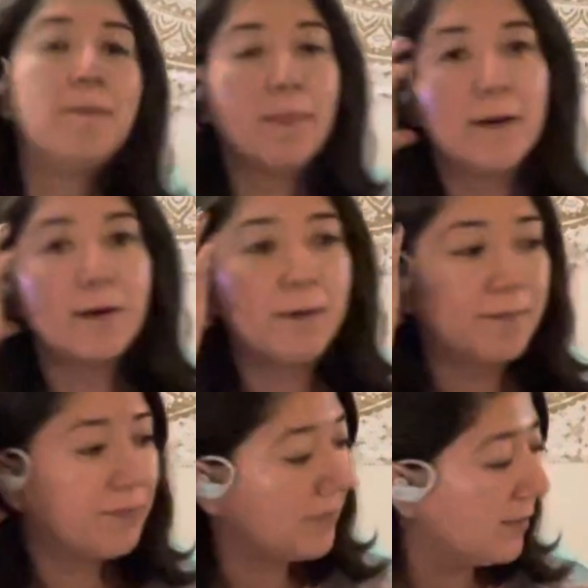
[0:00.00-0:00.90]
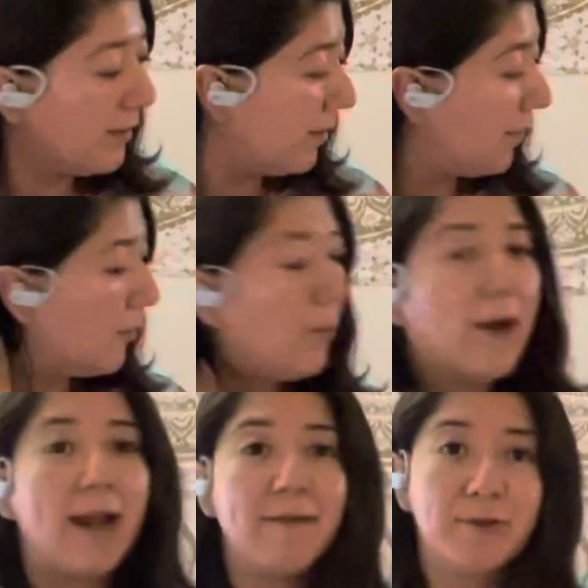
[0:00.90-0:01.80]
why
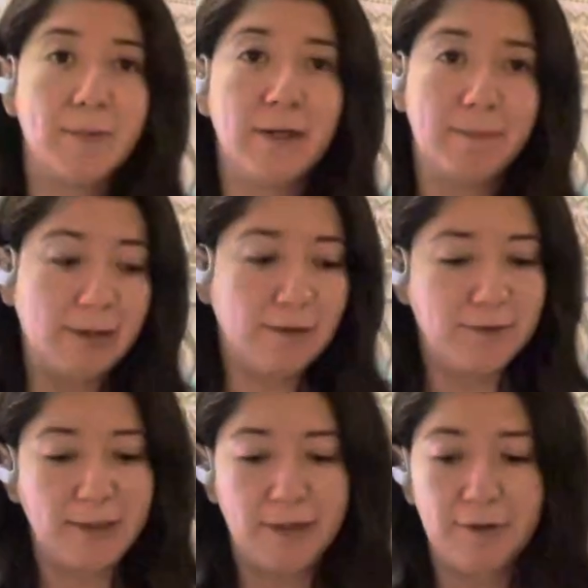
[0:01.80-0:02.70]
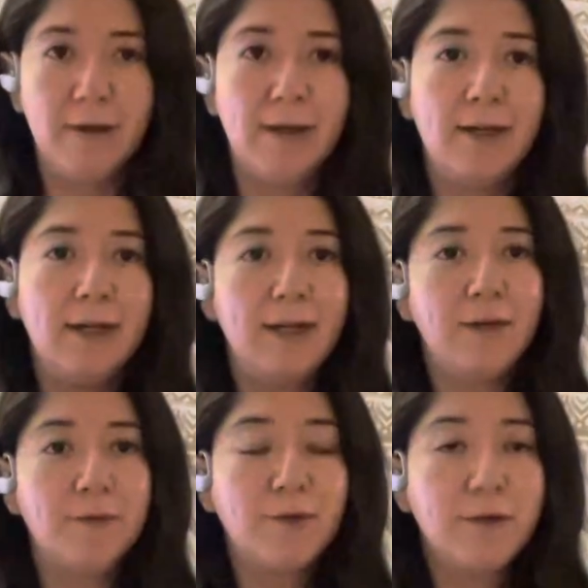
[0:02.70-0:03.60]
I have so many pillows in here. And
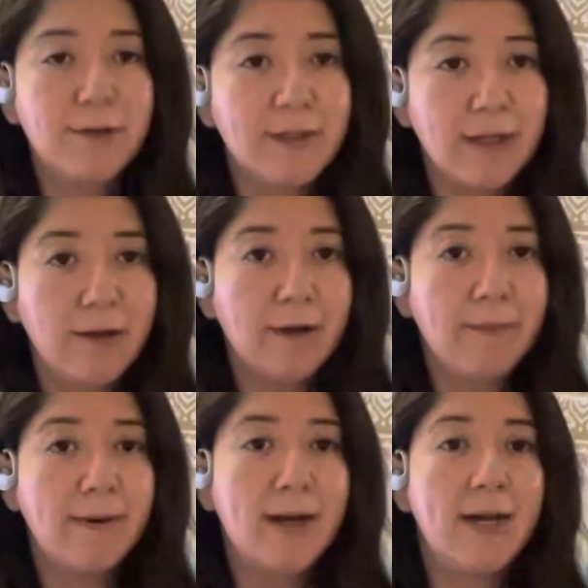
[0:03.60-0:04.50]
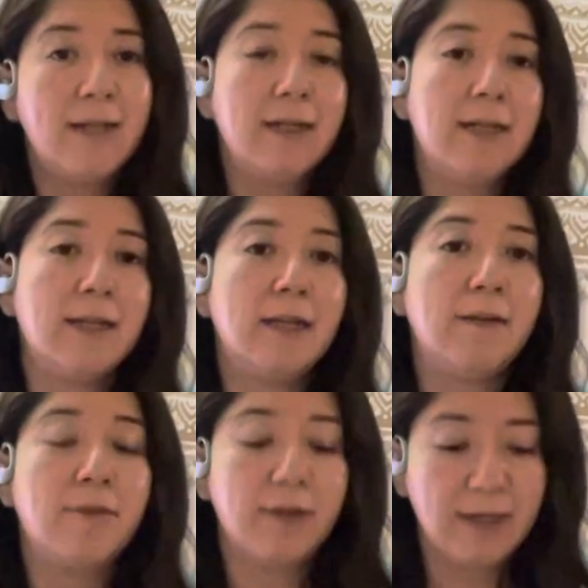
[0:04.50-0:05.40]
of course, a yoga mat,
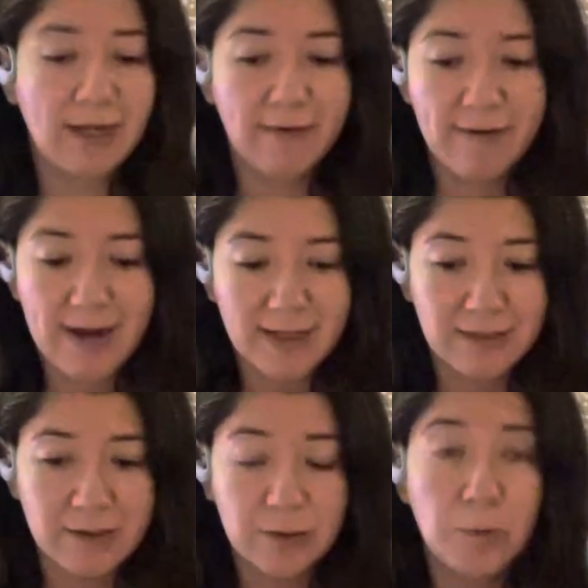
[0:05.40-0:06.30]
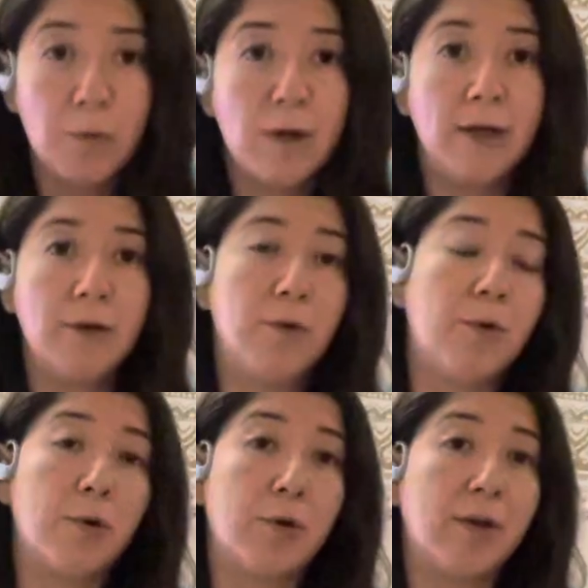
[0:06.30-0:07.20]
if you can have access to one,
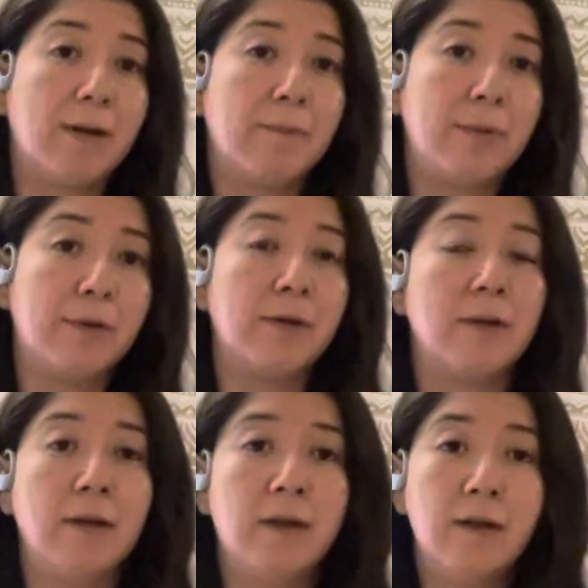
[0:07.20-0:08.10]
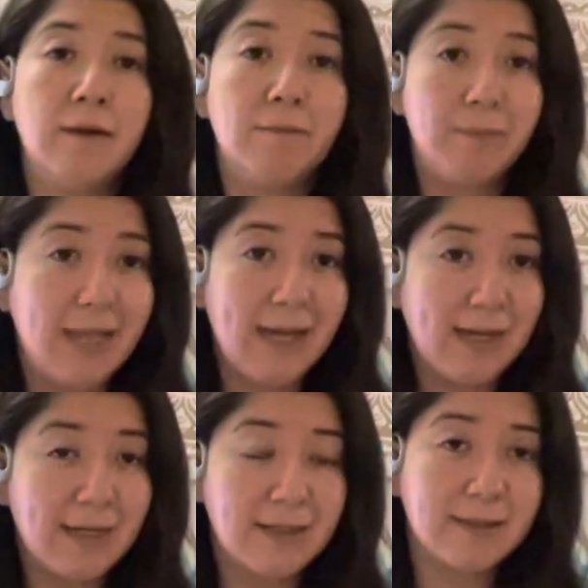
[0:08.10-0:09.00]
or you can put
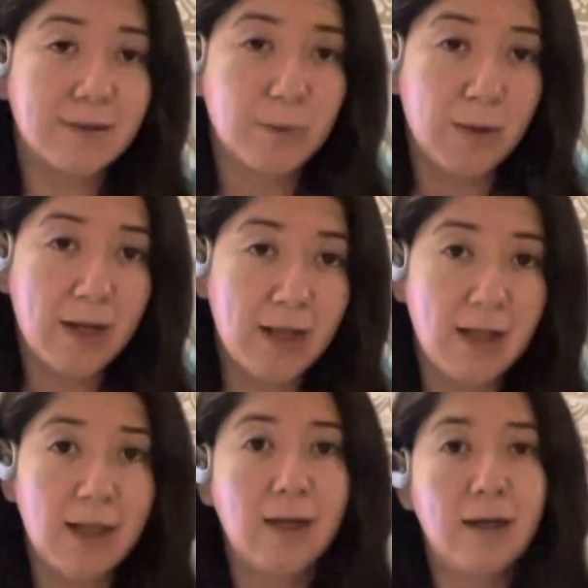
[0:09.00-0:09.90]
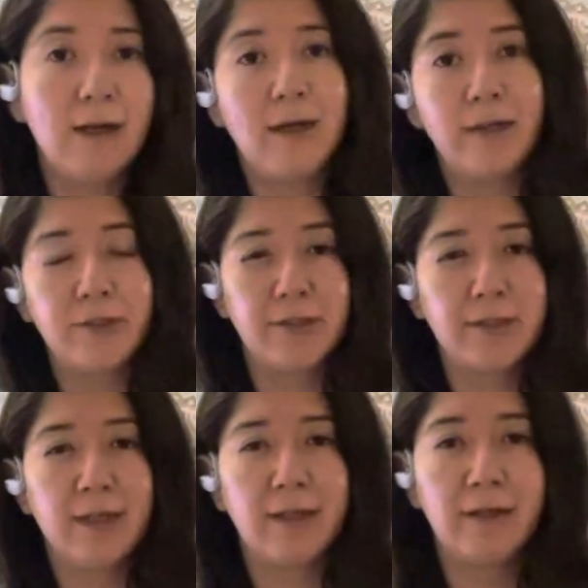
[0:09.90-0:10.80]
blankets as well. Just
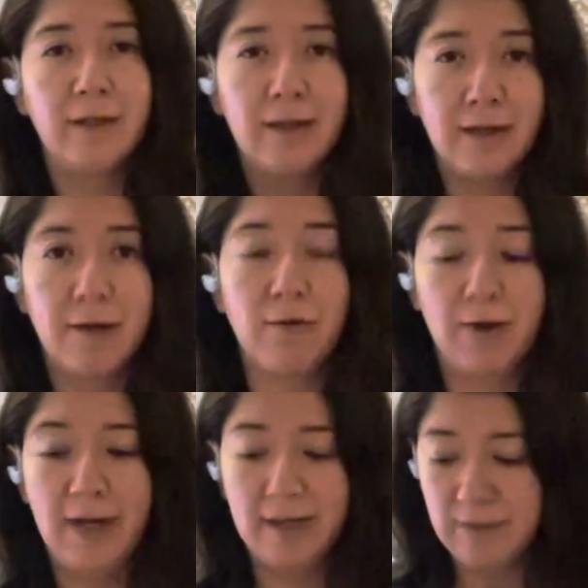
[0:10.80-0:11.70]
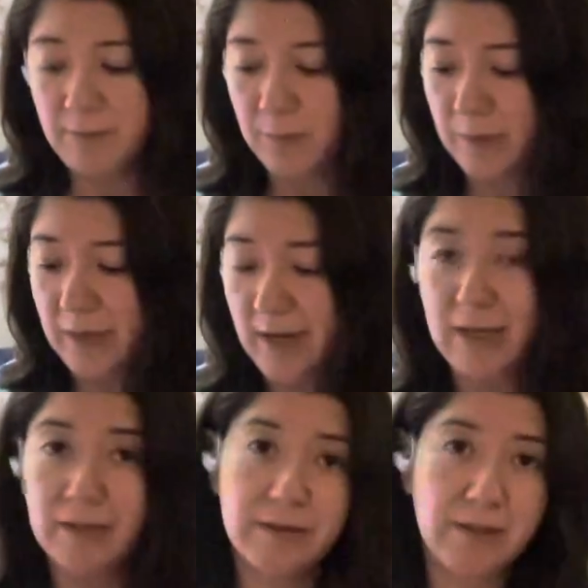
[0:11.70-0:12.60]
get creative with the
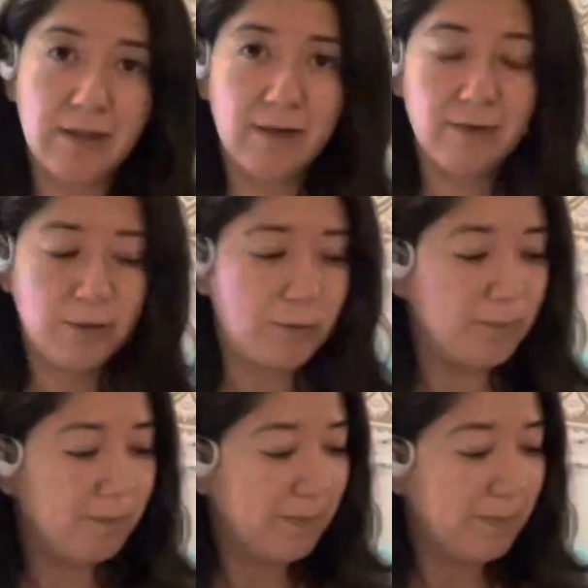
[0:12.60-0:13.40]
items that you have at home.